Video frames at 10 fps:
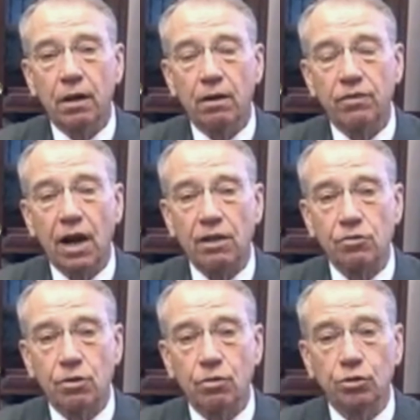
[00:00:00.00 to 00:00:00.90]
of
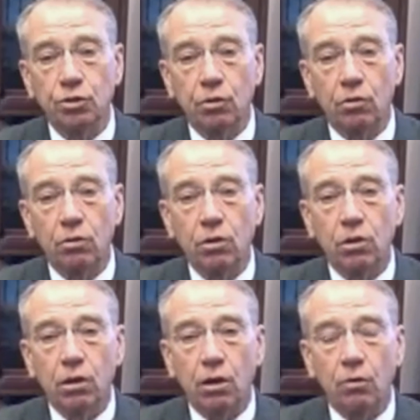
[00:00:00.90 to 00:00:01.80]
constitutional
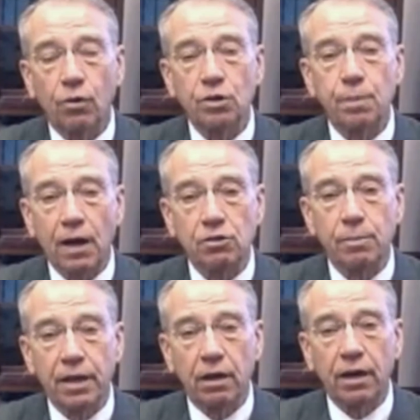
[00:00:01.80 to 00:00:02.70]

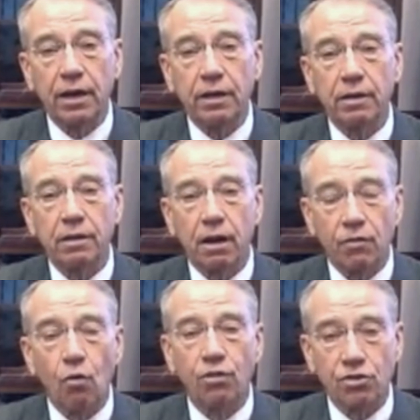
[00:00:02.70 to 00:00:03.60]
responsibility
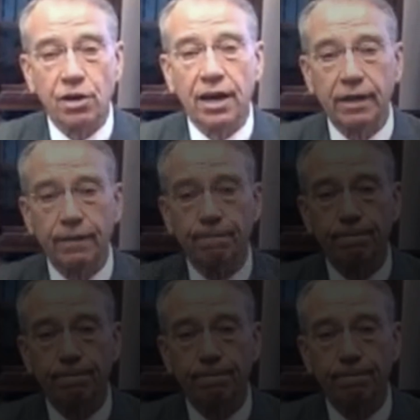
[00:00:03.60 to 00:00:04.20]
of oversight.